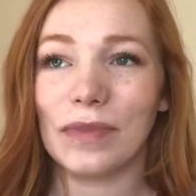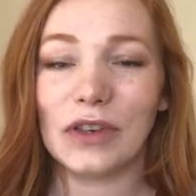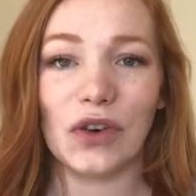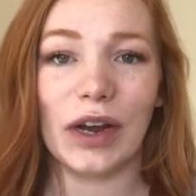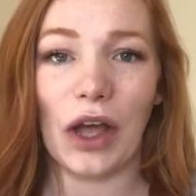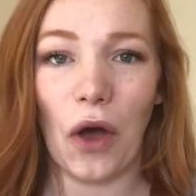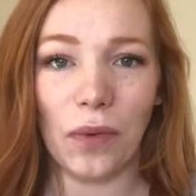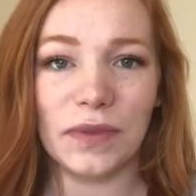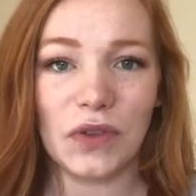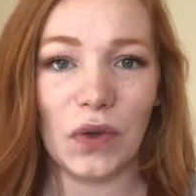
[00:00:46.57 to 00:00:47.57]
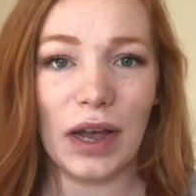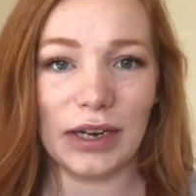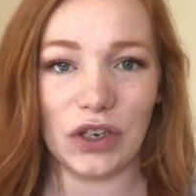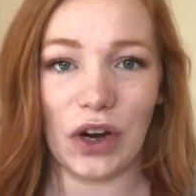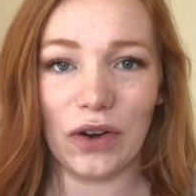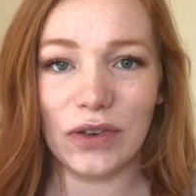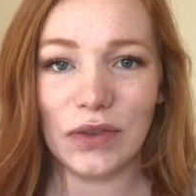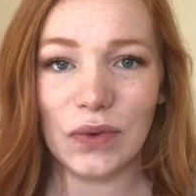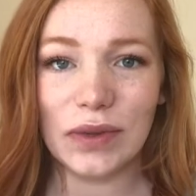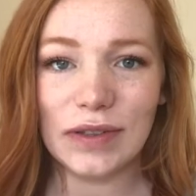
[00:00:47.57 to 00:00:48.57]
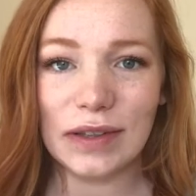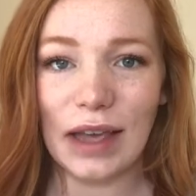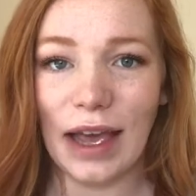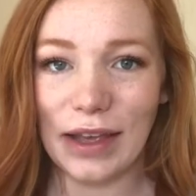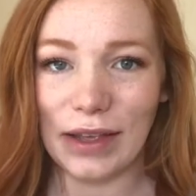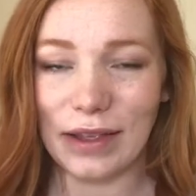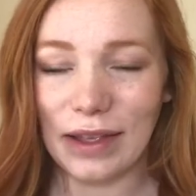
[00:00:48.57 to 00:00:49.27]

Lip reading: during homeschool and charter schools. I